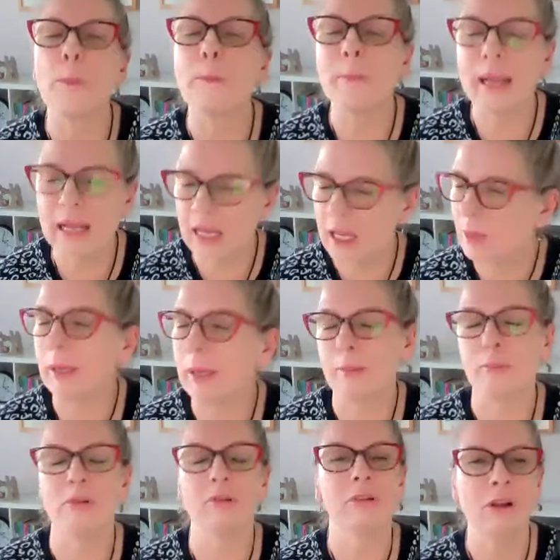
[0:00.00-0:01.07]
Many
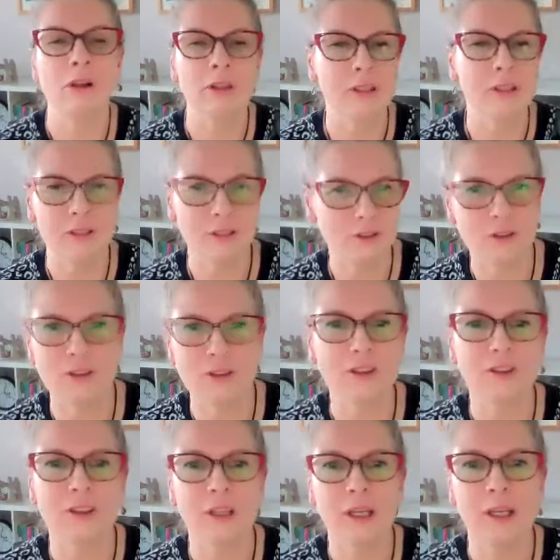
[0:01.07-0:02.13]
people on this earth
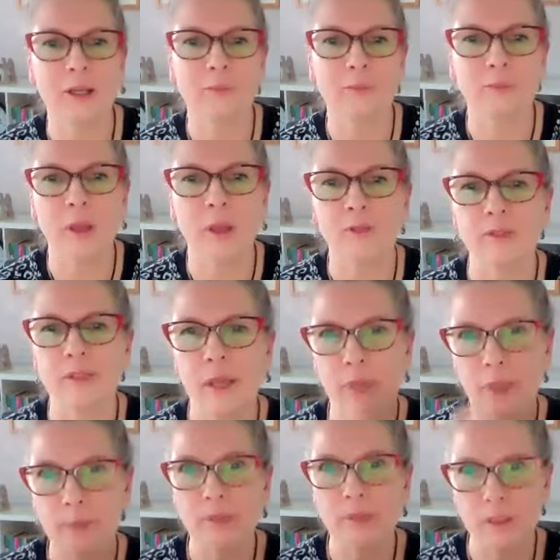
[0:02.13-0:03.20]
have set
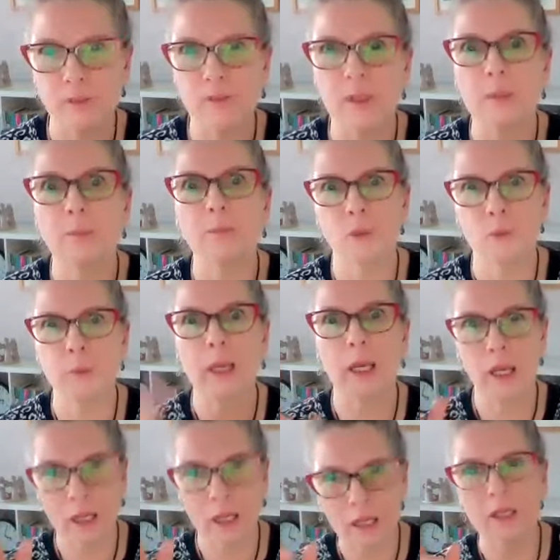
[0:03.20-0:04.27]
themselves up to
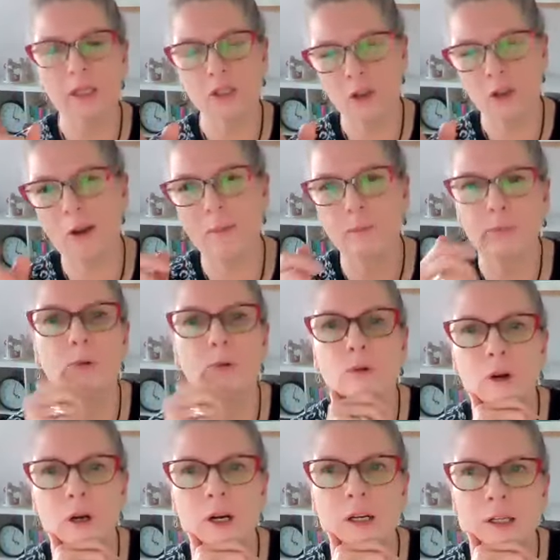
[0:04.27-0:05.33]
be time
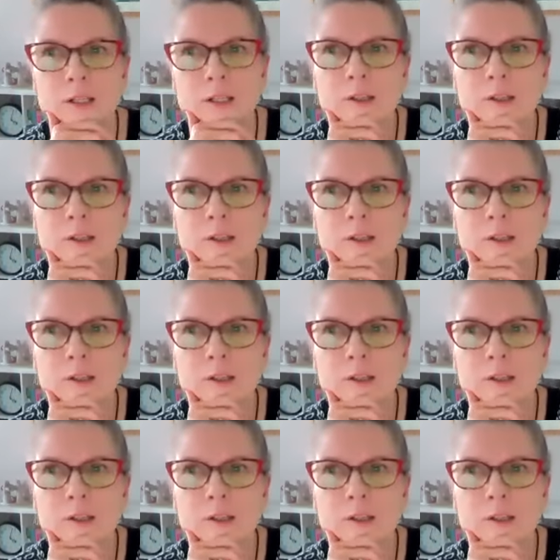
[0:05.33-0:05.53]
poor.